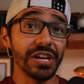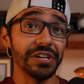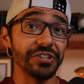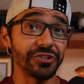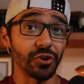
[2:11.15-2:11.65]

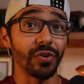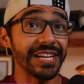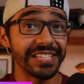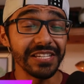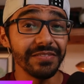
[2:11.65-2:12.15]
destroying
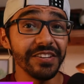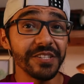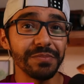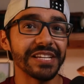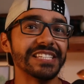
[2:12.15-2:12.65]
TVs
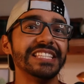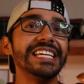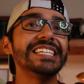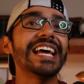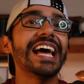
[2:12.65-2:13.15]
because
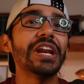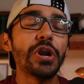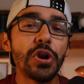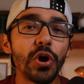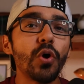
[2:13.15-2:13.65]
these had
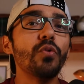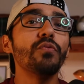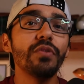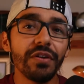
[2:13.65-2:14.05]
no